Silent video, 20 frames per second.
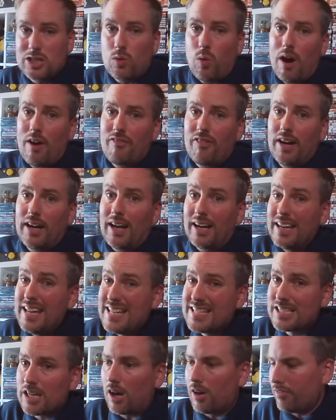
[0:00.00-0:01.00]
is quite funny. I
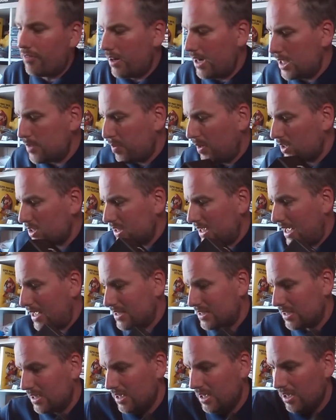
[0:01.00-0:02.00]
need to go through these box
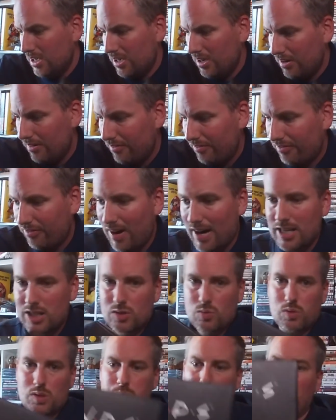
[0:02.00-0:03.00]
sets.
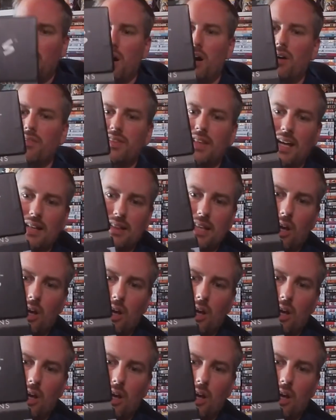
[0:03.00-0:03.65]
Friends was part of that